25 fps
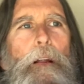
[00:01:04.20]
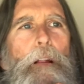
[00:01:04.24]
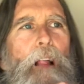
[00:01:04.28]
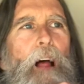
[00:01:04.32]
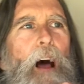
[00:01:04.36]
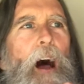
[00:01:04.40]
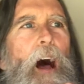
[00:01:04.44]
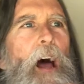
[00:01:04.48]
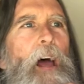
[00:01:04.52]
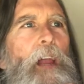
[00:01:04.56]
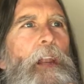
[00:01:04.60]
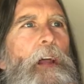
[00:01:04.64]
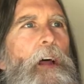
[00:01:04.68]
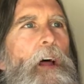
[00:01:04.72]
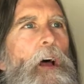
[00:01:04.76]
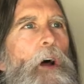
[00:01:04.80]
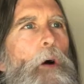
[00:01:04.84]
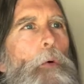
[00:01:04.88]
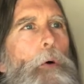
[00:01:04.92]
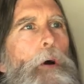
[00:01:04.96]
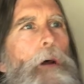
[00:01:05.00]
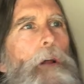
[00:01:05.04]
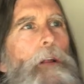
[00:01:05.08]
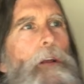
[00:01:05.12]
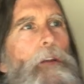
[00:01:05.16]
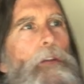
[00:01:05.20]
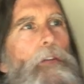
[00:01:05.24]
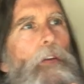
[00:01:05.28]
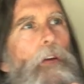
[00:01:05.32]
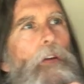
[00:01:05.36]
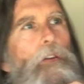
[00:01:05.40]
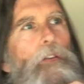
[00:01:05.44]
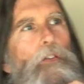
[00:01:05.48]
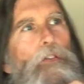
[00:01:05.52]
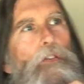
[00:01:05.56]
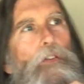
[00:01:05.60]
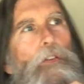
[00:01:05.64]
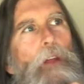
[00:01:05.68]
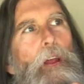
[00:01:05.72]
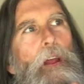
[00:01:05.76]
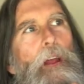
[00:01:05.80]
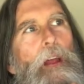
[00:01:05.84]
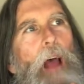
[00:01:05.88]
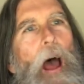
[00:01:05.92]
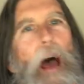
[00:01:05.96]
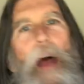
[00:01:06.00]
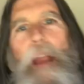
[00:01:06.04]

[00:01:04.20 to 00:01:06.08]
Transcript: a lot? Well, it's a it,